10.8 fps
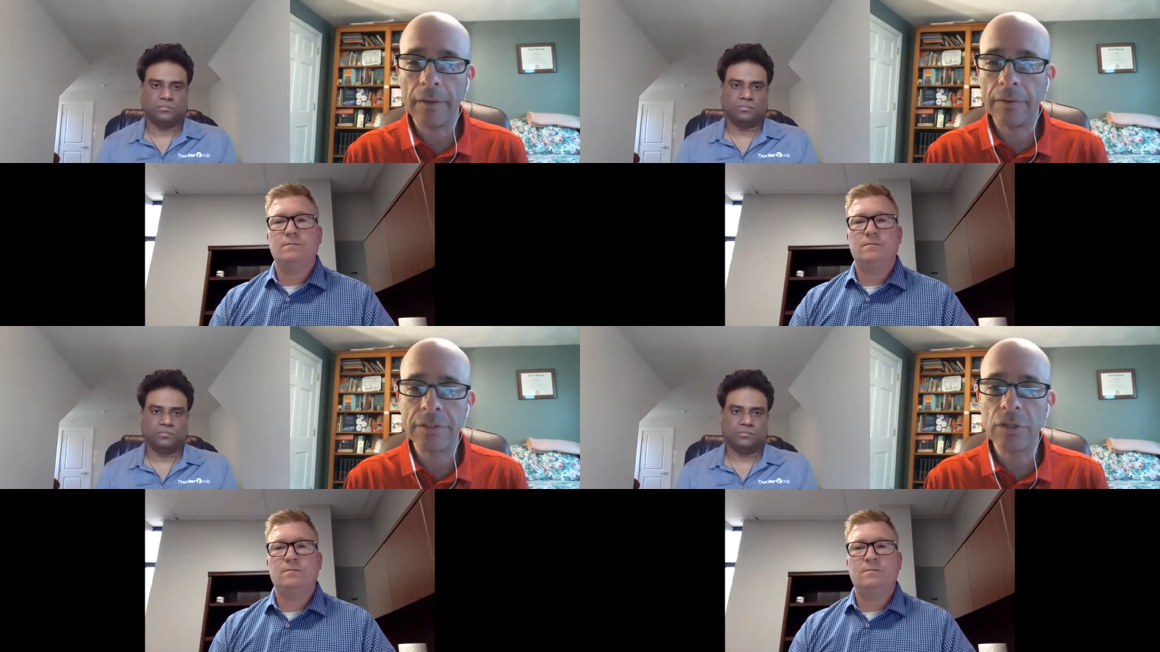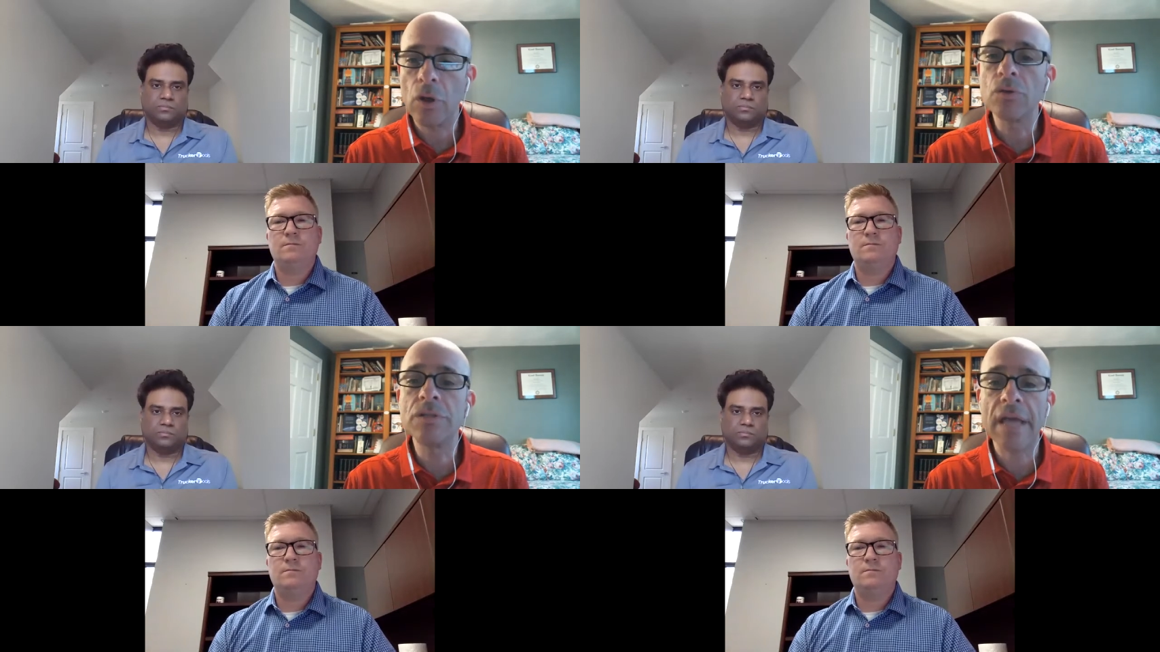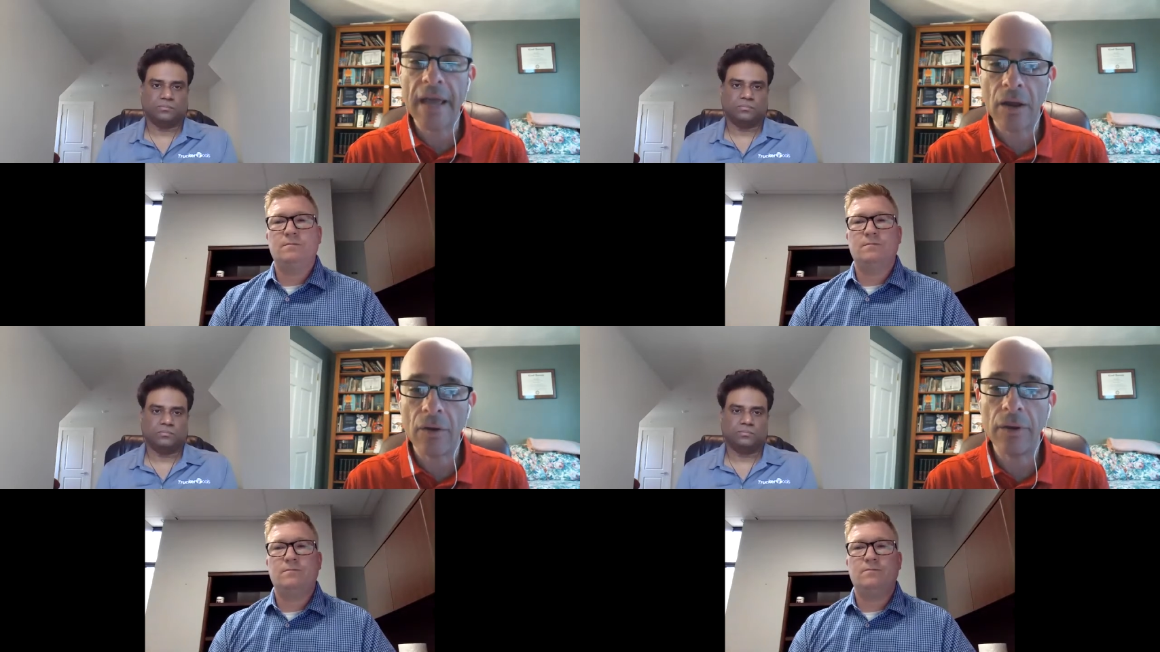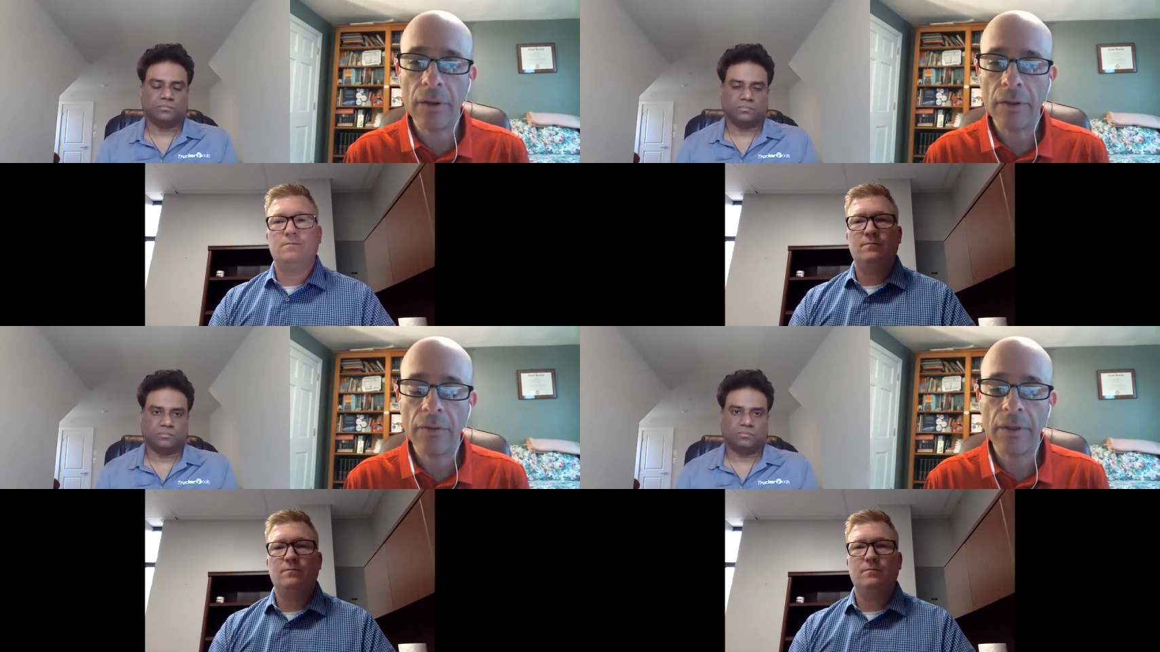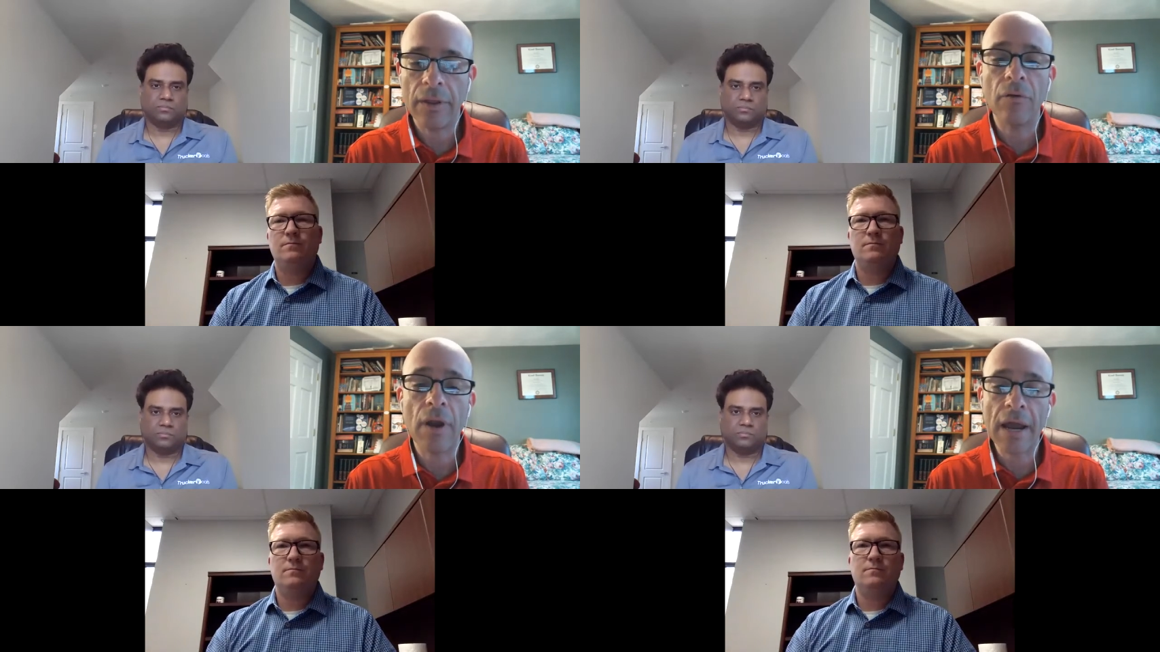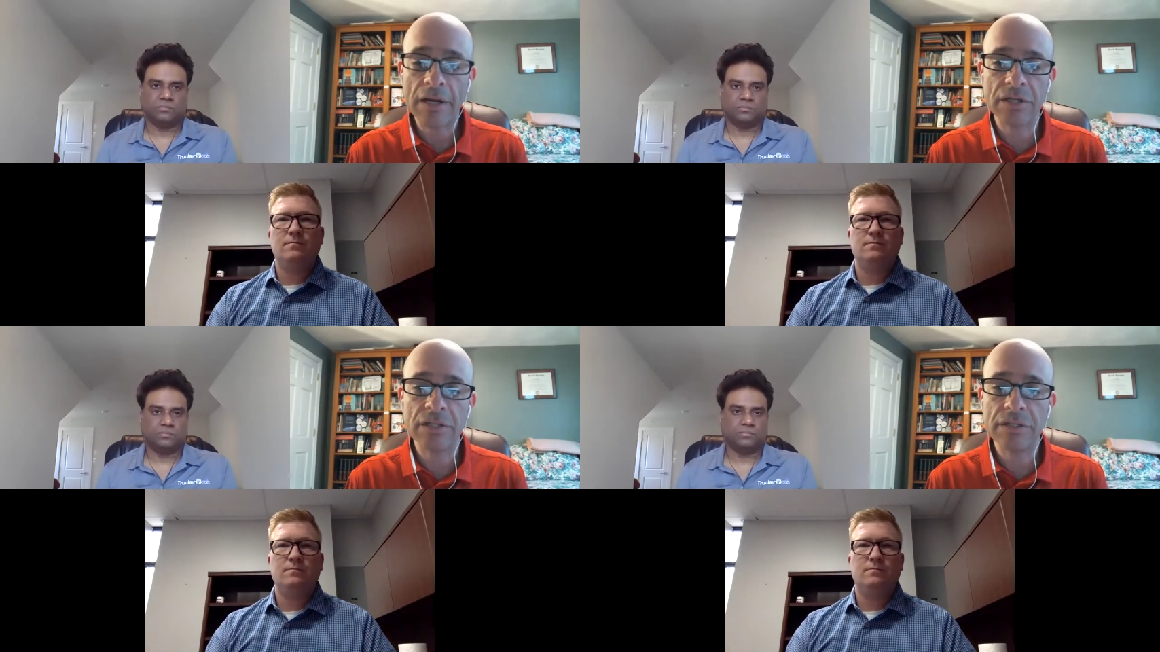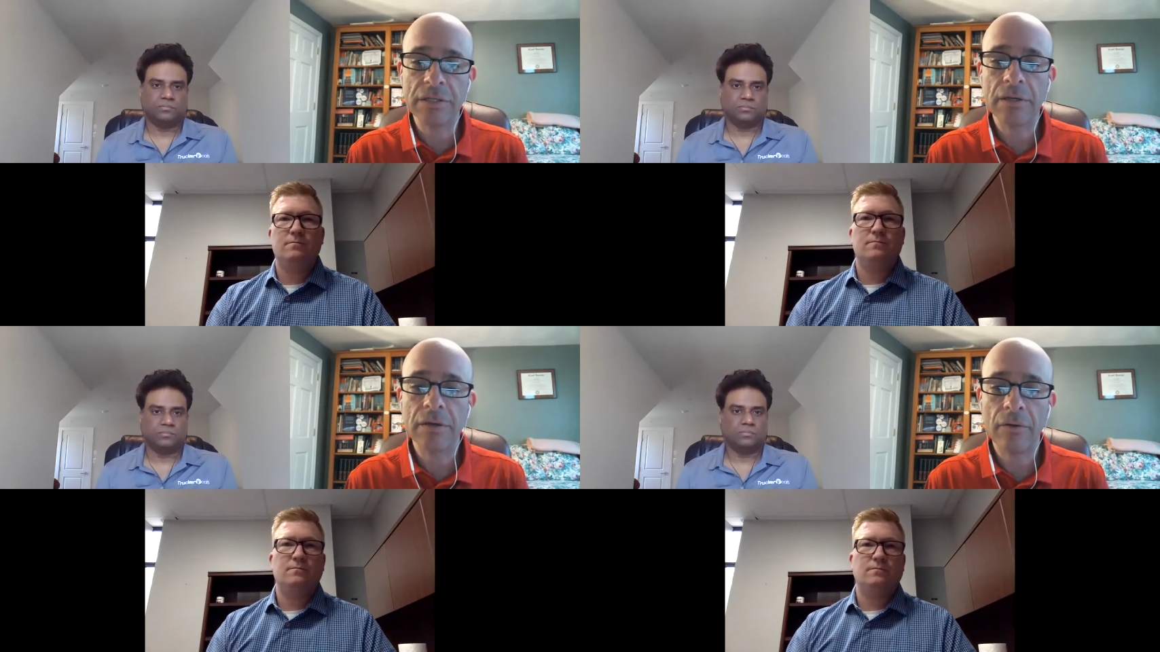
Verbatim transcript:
Speaker 1: slows down the interactions,